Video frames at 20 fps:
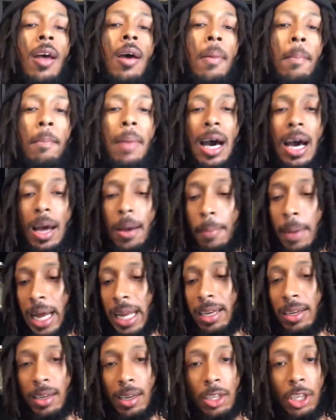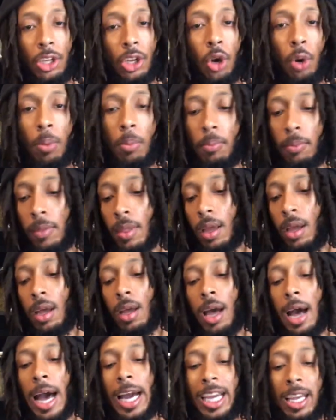My you know,
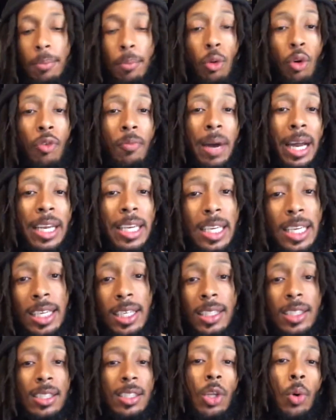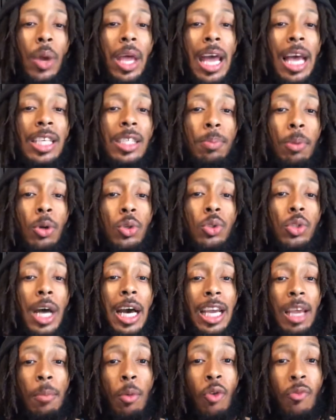I can move my knees the way I'm supposed to. I
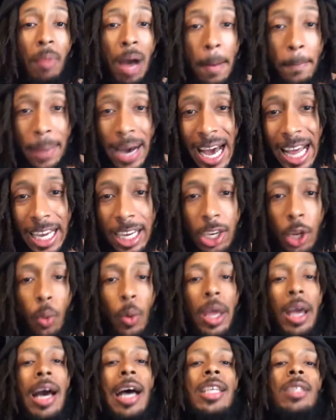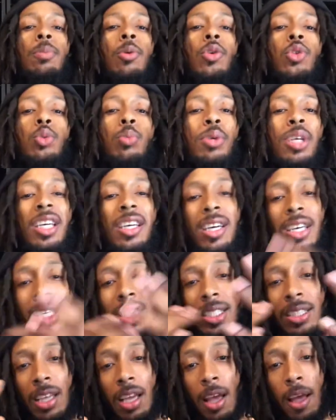can move my body the way I'm supposed to,
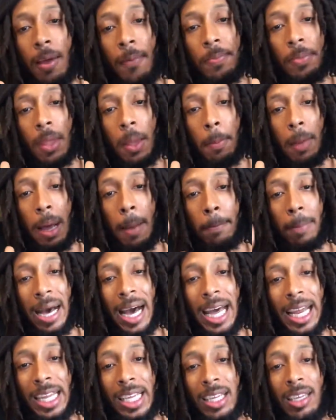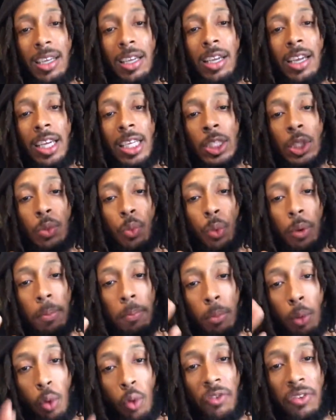because my body is
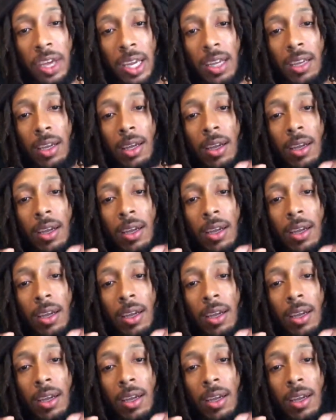removing